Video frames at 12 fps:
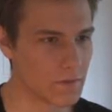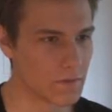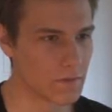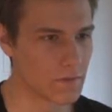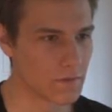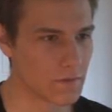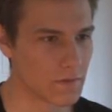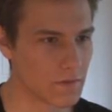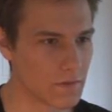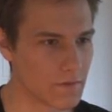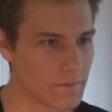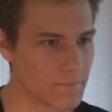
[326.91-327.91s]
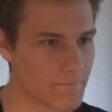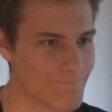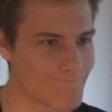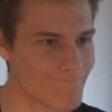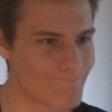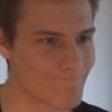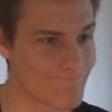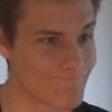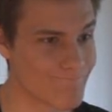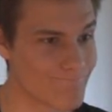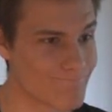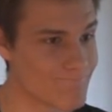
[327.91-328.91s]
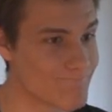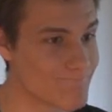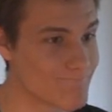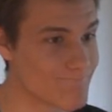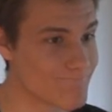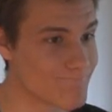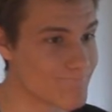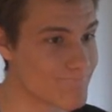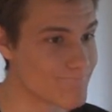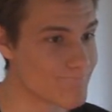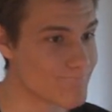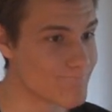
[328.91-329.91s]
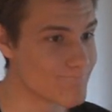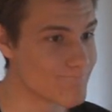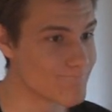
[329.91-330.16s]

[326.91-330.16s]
No one is speaking in this clip.